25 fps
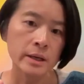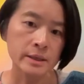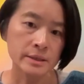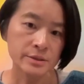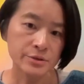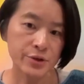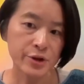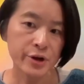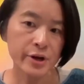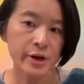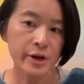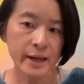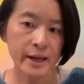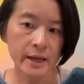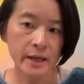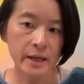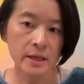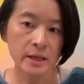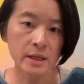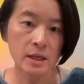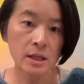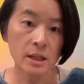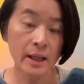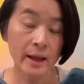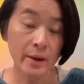is there
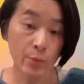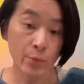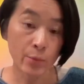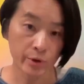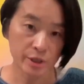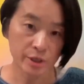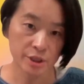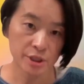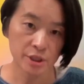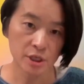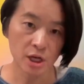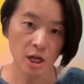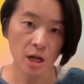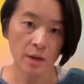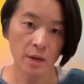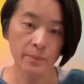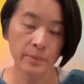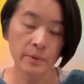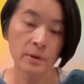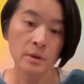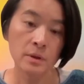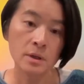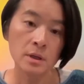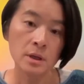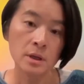any like
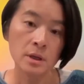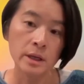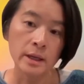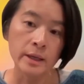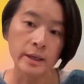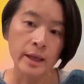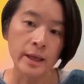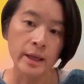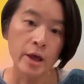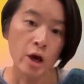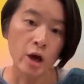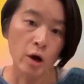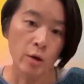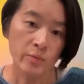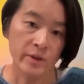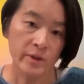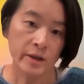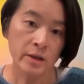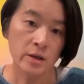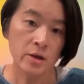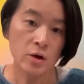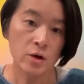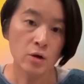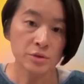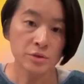workshop can help
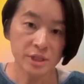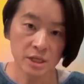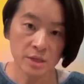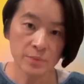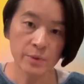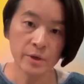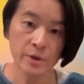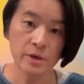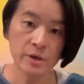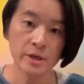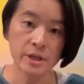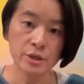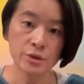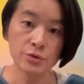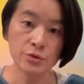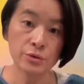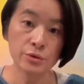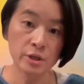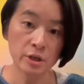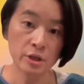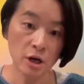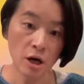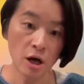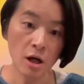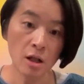them go deeper into
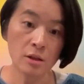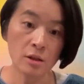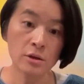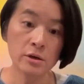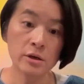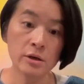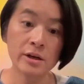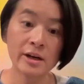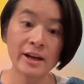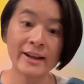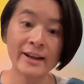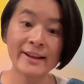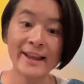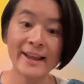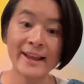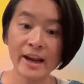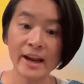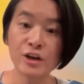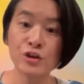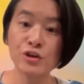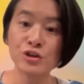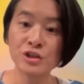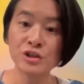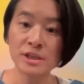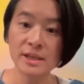the color and
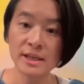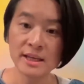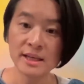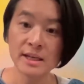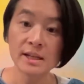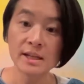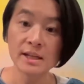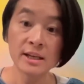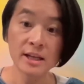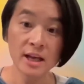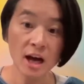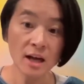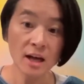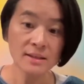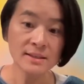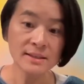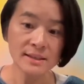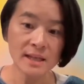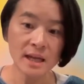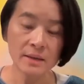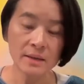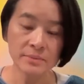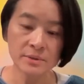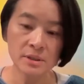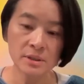energy healing
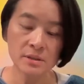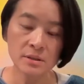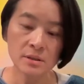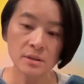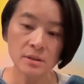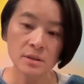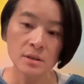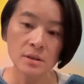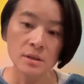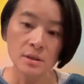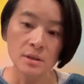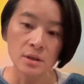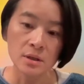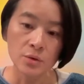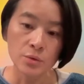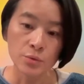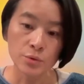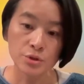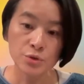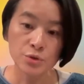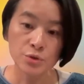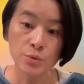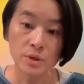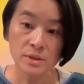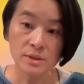concept,
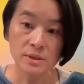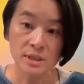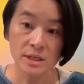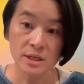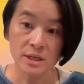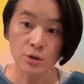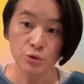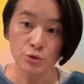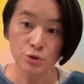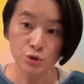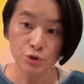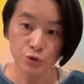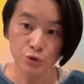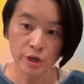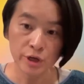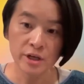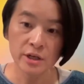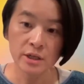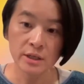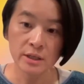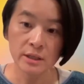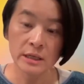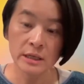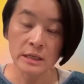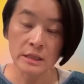which was
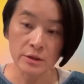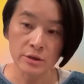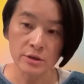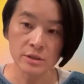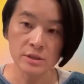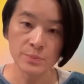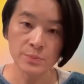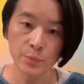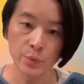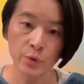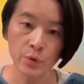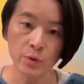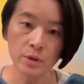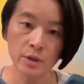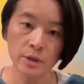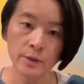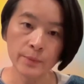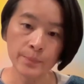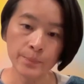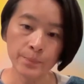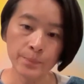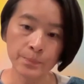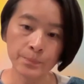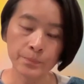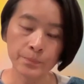illustrated in this book.